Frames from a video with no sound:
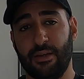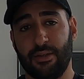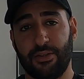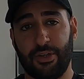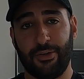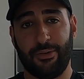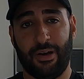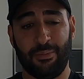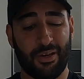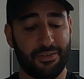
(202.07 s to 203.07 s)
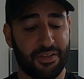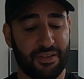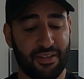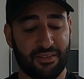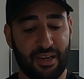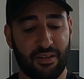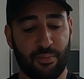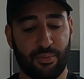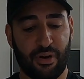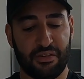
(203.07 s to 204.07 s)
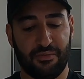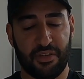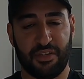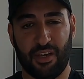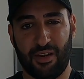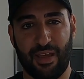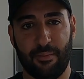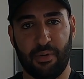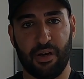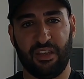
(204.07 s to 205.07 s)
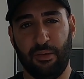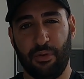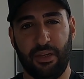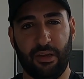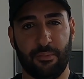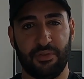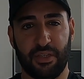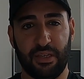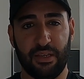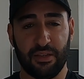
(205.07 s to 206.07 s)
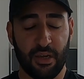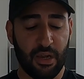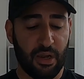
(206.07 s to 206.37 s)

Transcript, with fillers: So I'm going to dictate the price of the secondhand market when it comes to these.